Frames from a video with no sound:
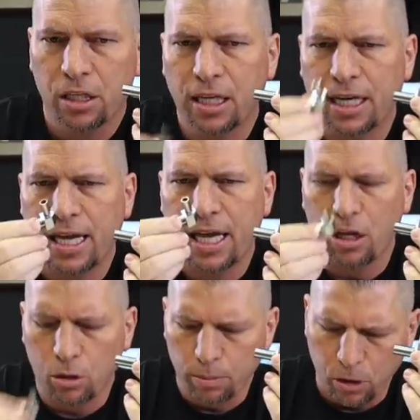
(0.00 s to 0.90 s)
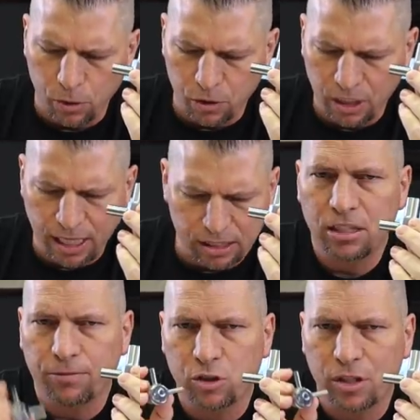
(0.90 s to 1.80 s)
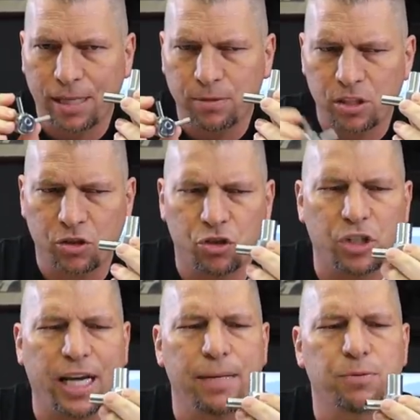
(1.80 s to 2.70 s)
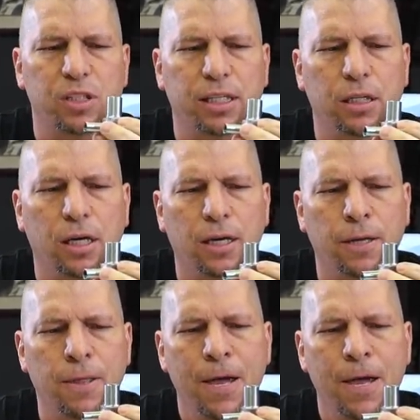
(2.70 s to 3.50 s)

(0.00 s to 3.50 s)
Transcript: You got elbows, you got different types of shapes, and uh,